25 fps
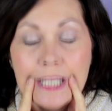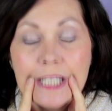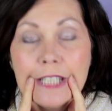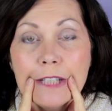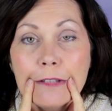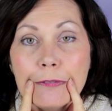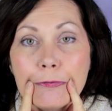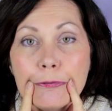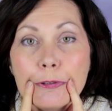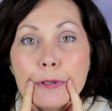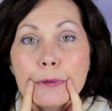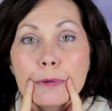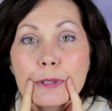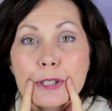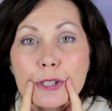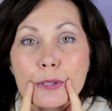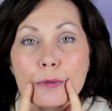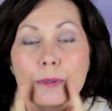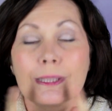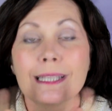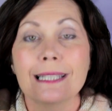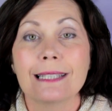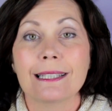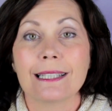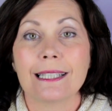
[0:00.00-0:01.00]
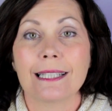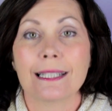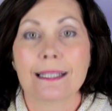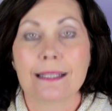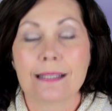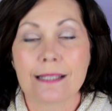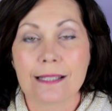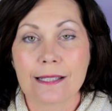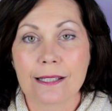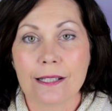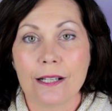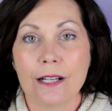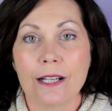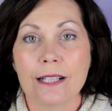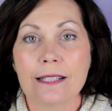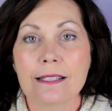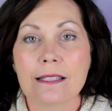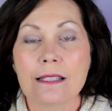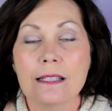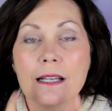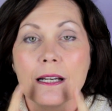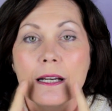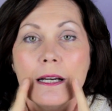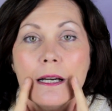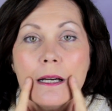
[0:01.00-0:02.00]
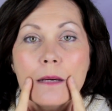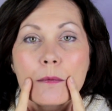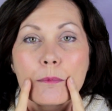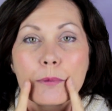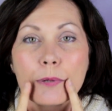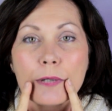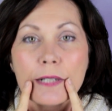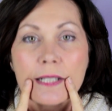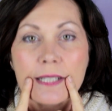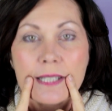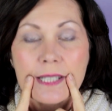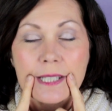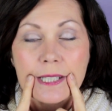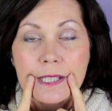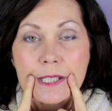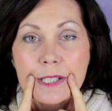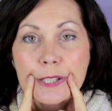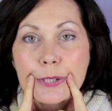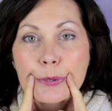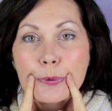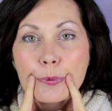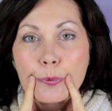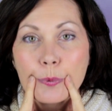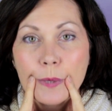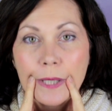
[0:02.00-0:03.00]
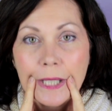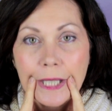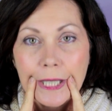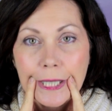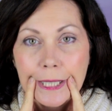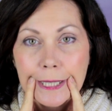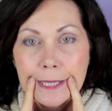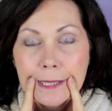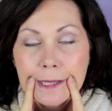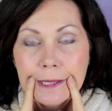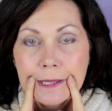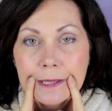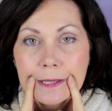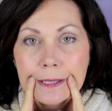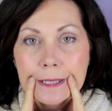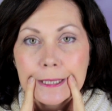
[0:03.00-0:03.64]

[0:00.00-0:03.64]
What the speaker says: If you are doing the exercise, press it to where